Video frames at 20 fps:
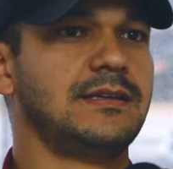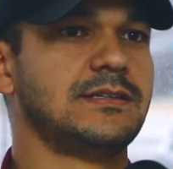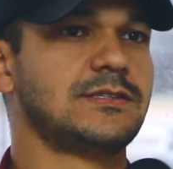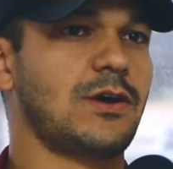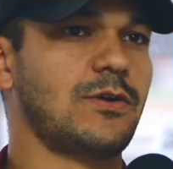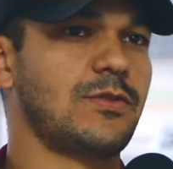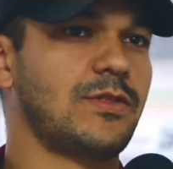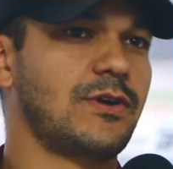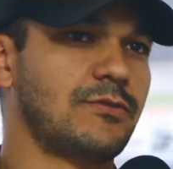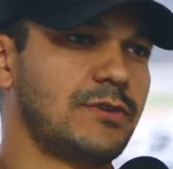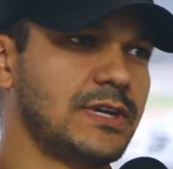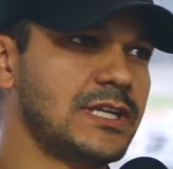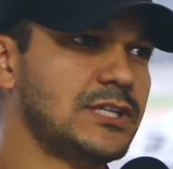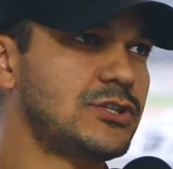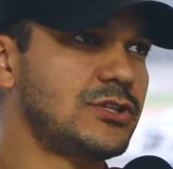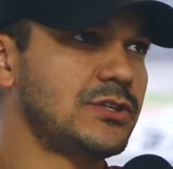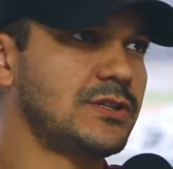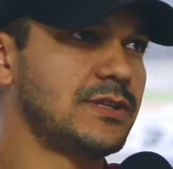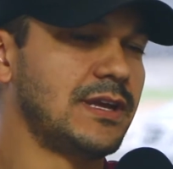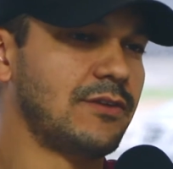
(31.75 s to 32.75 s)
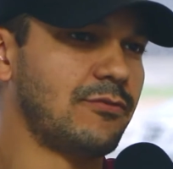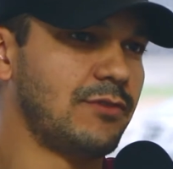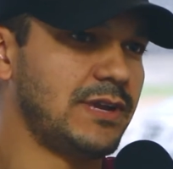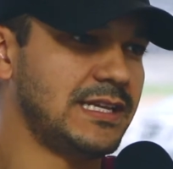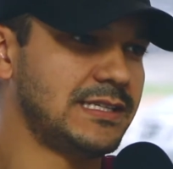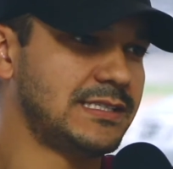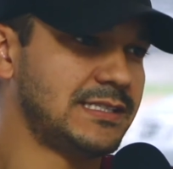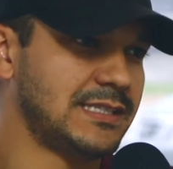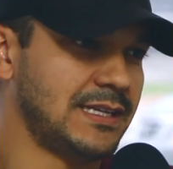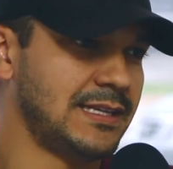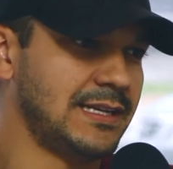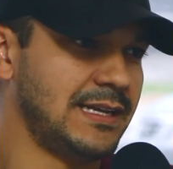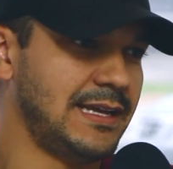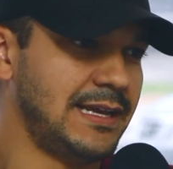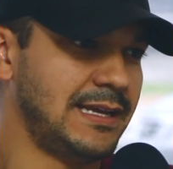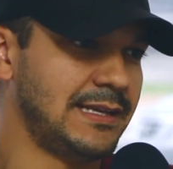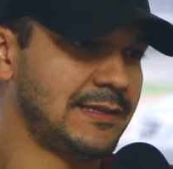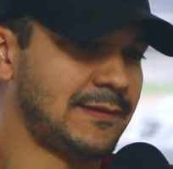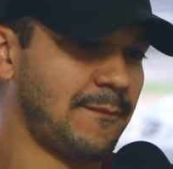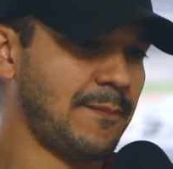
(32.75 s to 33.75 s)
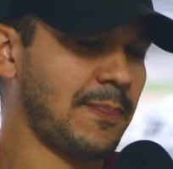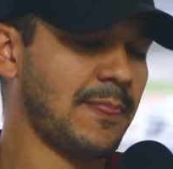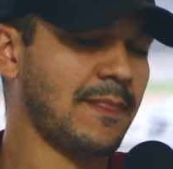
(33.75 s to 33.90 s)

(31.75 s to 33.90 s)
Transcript: So the reason is...